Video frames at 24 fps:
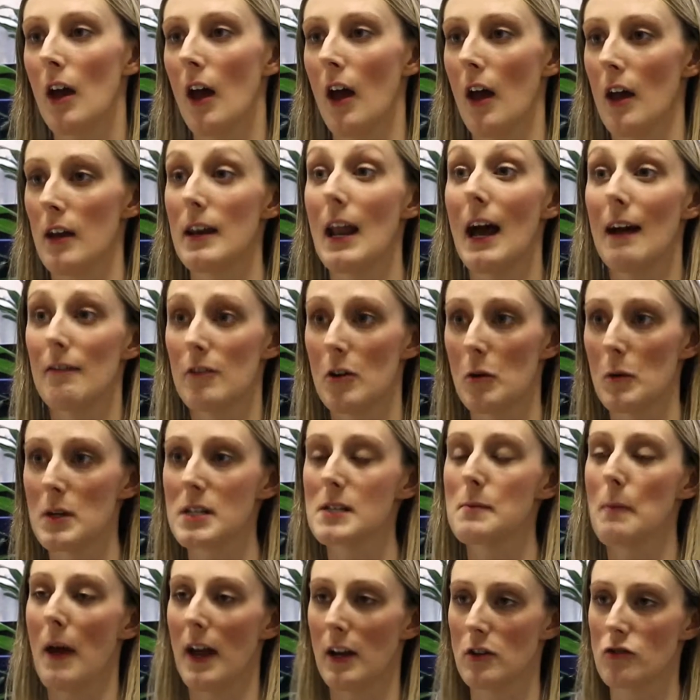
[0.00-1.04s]
a narrower
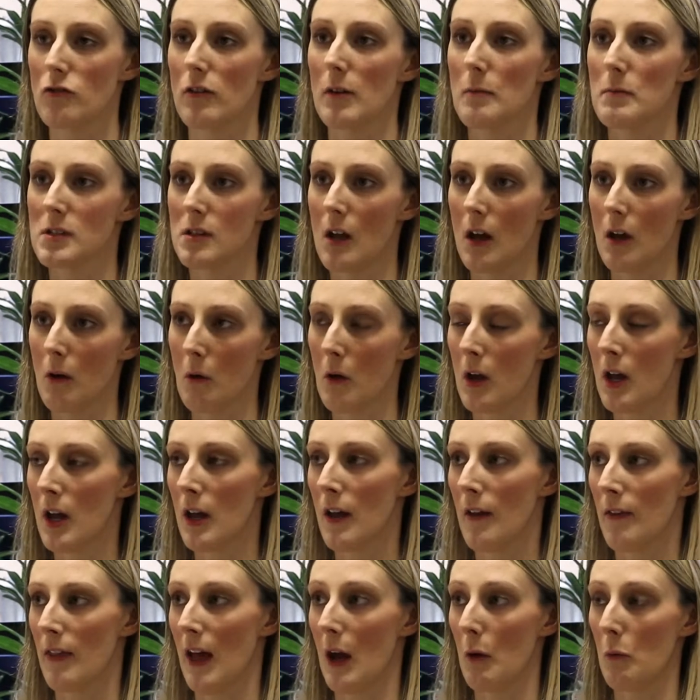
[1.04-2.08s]
spectrum, so
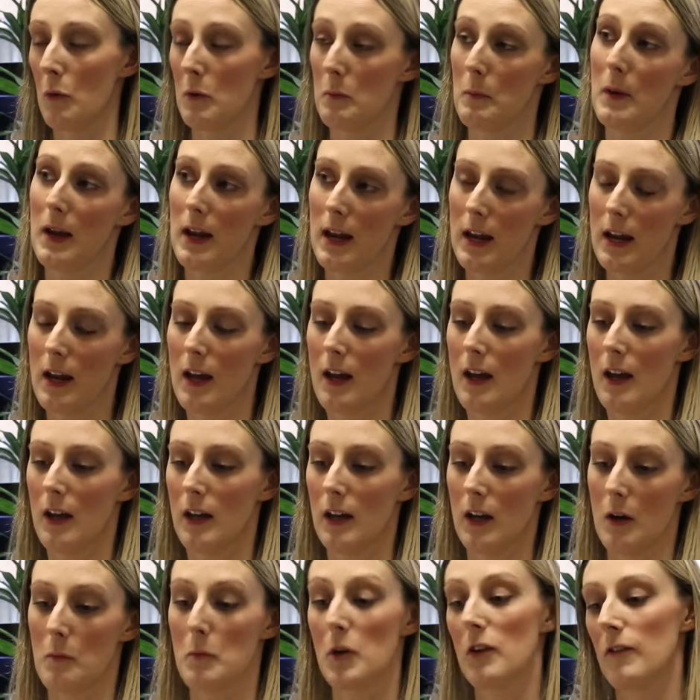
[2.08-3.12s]
that would be
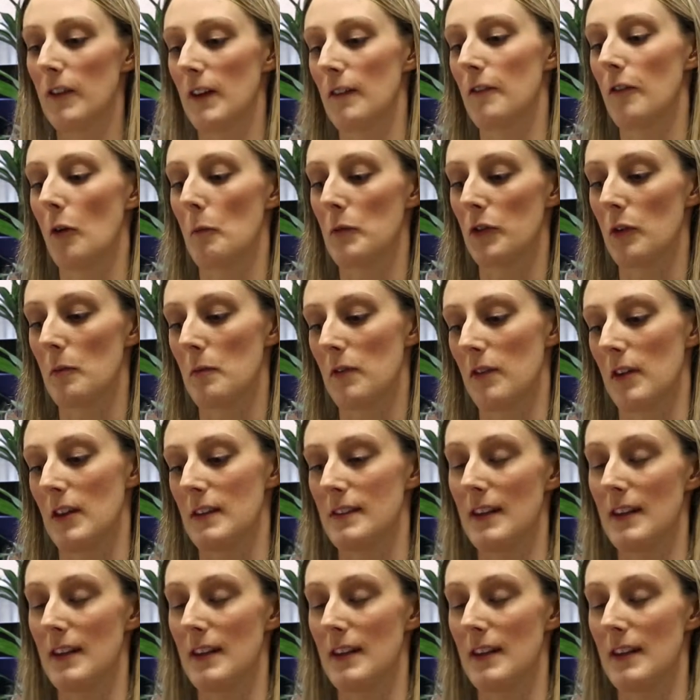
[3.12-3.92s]
moving from something,